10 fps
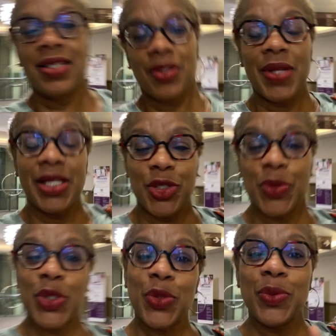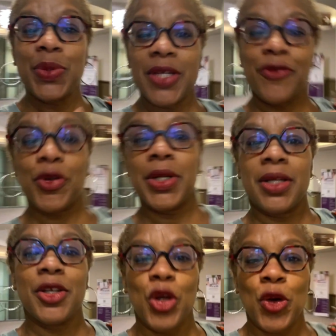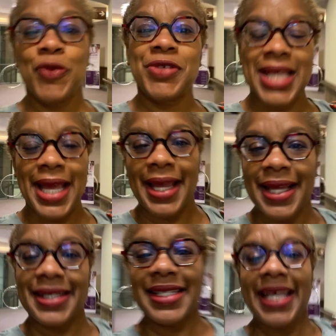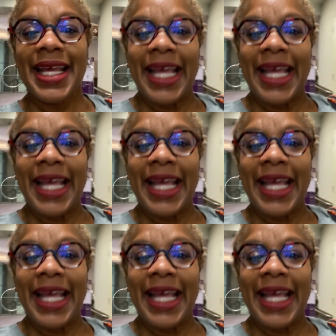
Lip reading: So they do 2 different nerve scans.